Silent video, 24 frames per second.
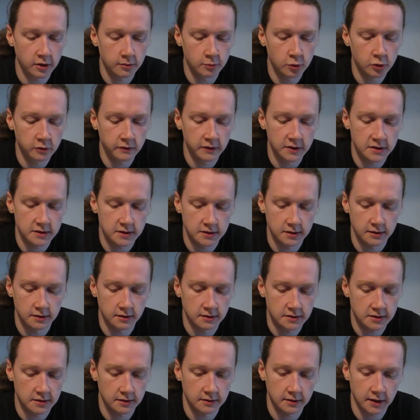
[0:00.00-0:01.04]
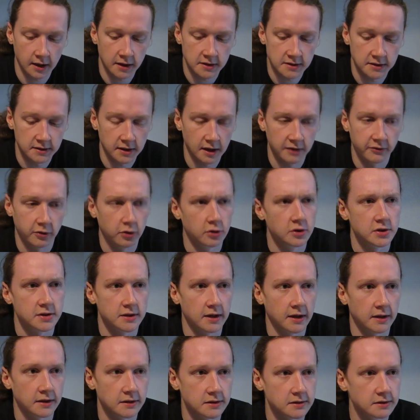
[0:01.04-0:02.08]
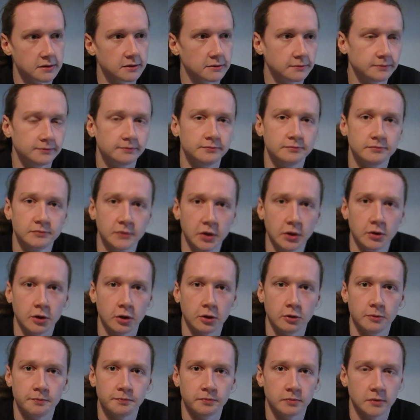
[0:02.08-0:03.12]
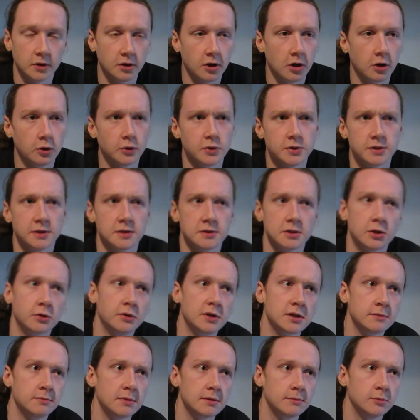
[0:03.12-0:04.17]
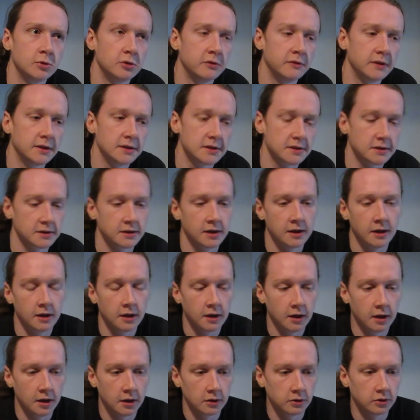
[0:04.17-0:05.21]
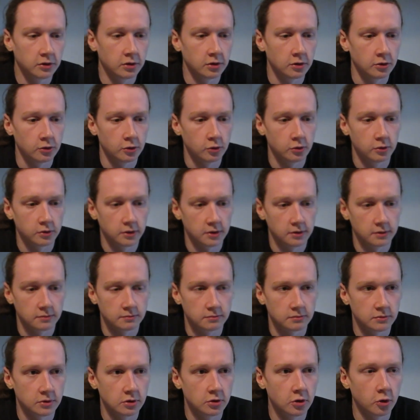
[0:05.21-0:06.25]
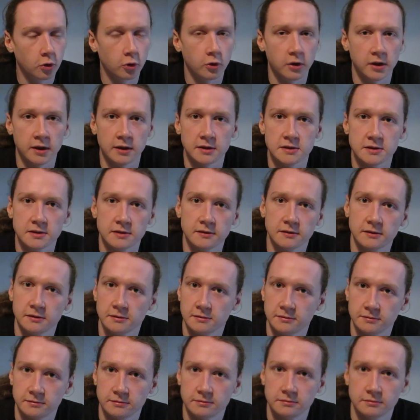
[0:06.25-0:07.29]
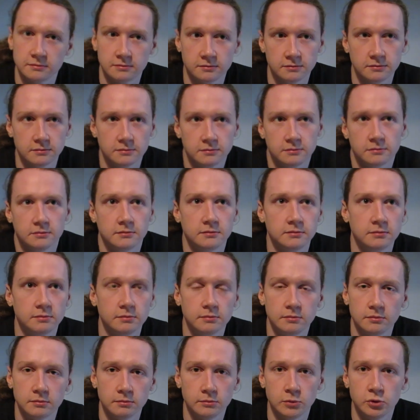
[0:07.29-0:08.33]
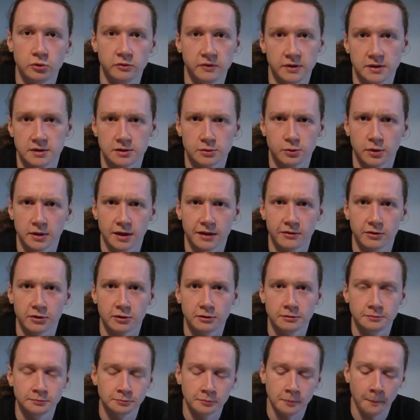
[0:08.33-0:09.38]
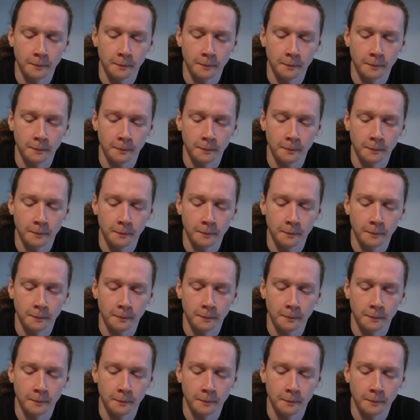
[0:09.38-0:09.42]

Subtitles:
movies as diverse as, you know, coziest Christmas movies to goriest movies, whatever.